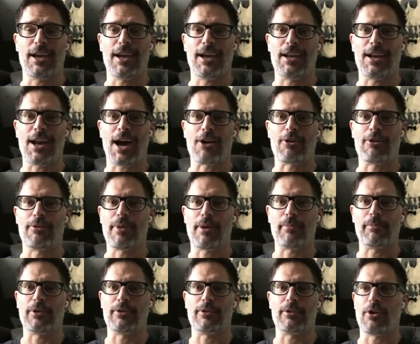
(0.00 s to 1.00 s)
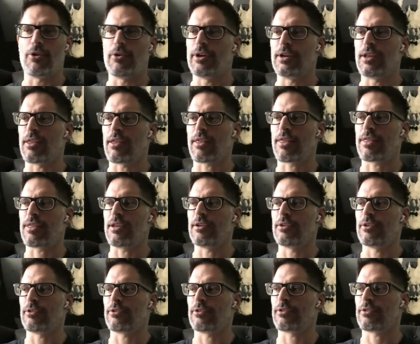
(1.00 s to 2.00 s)
And I remember going to the
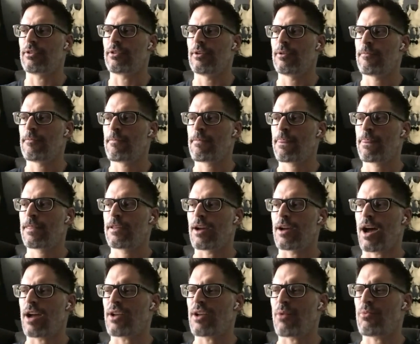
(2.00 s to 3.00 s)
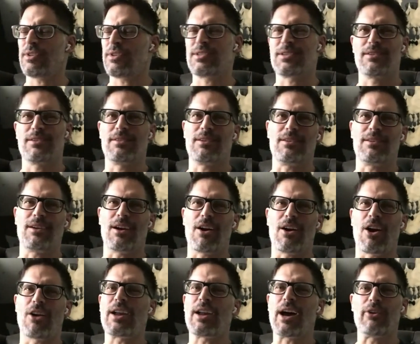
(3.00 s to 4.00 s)
theaters. I went to
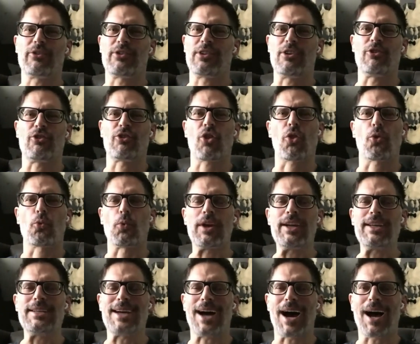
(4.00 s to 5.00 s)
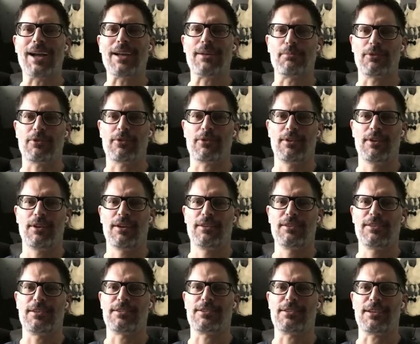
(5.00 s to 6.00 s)
art house theaters 3 times
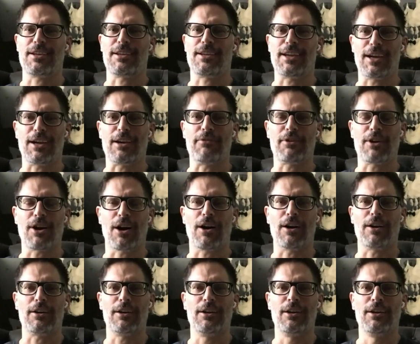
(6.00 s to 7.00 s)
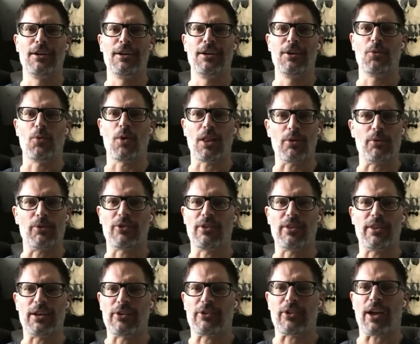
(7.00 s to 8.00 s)
to see King of Kong while it was
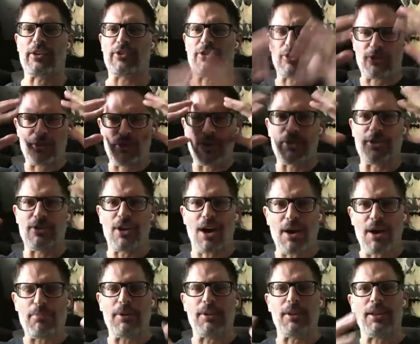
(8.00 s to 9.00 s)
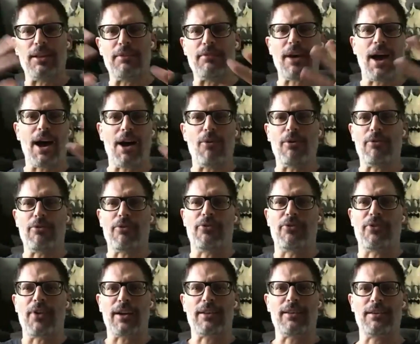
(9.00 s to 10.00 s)
in theaters. I just could not believe how
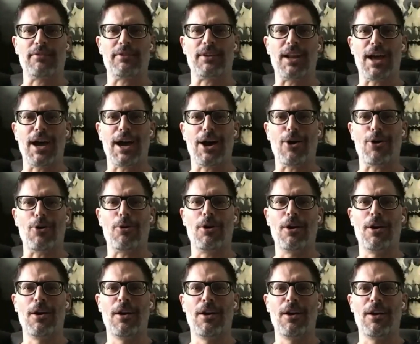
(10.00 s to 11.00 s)
effective and how